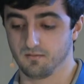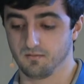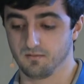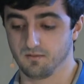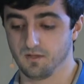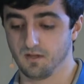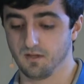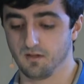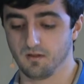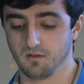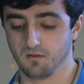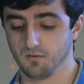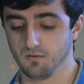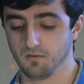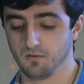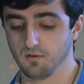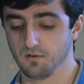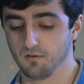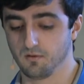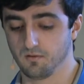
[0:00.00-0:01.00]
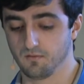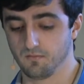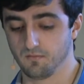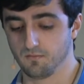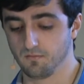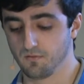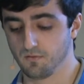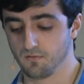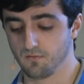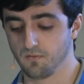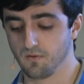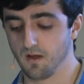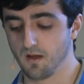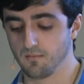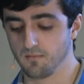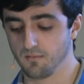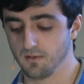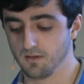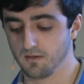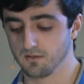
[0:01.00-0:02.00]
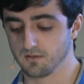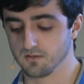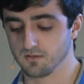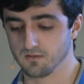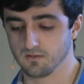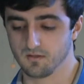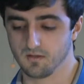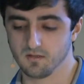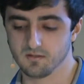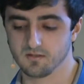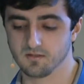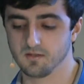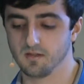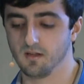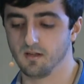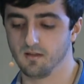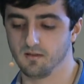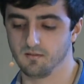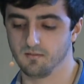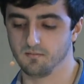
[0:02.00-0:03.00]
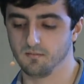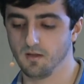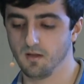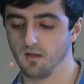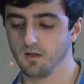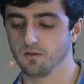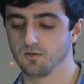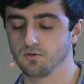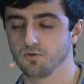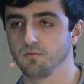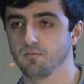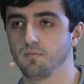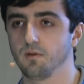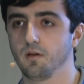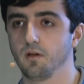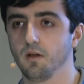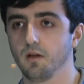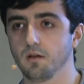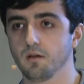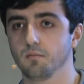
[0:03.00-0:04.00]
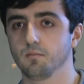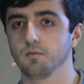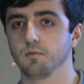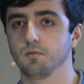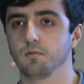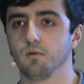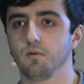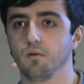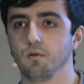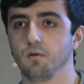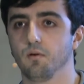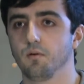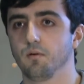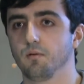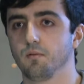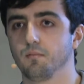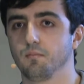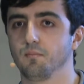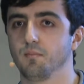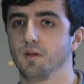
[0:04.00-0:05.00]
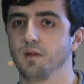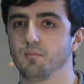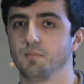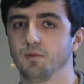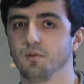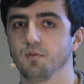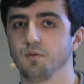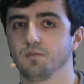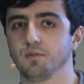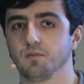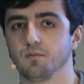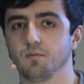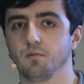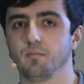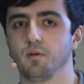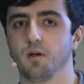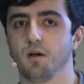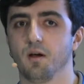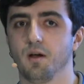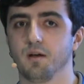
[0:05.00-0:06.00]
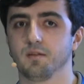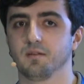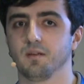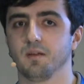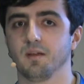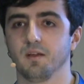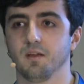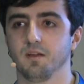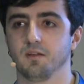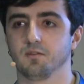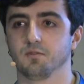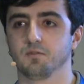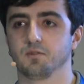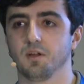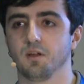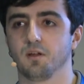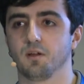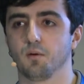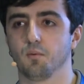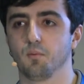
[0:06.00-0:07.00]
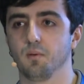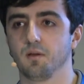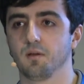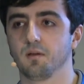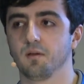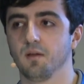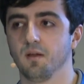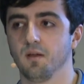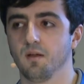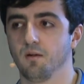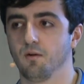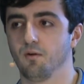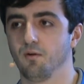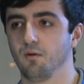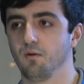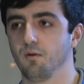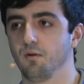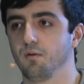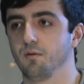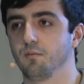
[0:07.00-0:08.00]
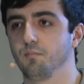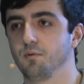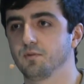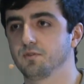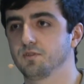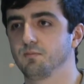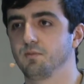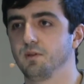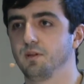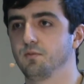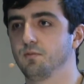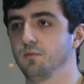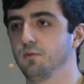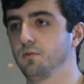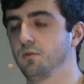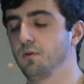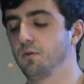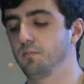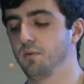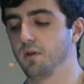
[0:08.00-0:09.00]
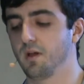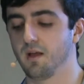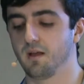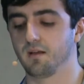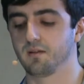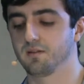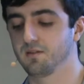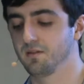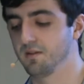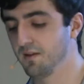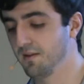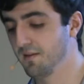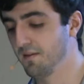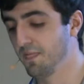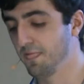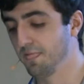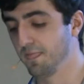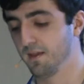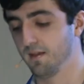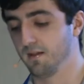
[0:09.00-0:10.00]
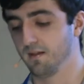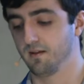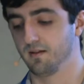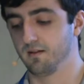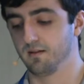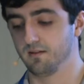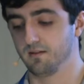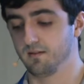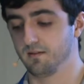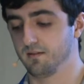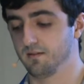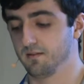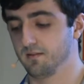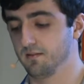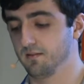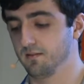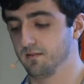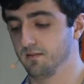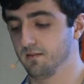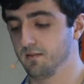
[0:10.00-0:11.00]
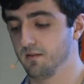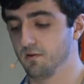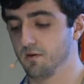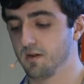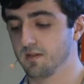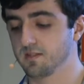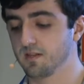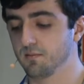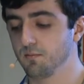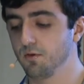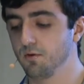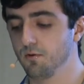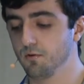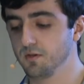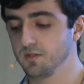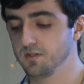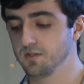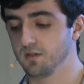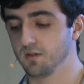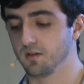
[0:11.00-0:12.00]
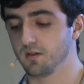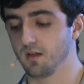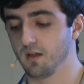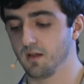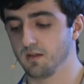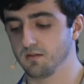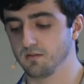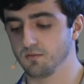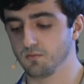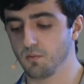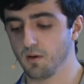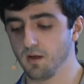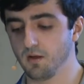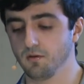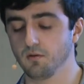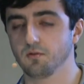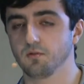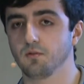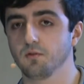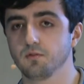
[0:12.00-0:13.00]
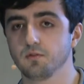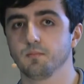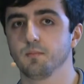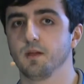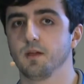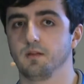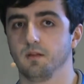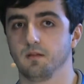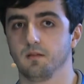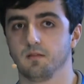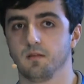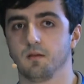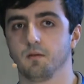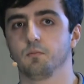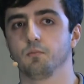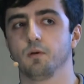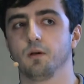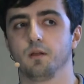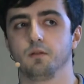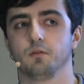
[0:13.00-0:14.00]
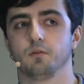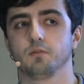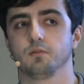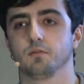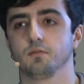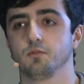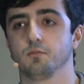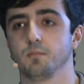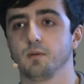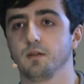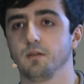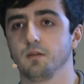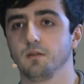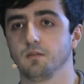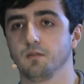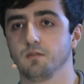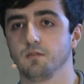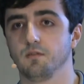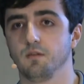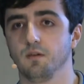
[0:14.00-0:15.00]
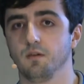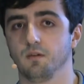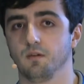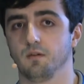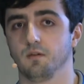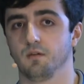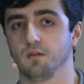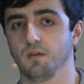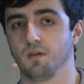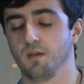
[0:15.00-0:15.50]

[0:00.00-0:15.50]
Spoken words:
take a look at it for 5 minutes and say, yeah, it should be hackable, or maybe not, it will be hard, it will take a week, or possibly it will not be hacked. There are some heuristic, and why not automating them? Why not automating the thinking?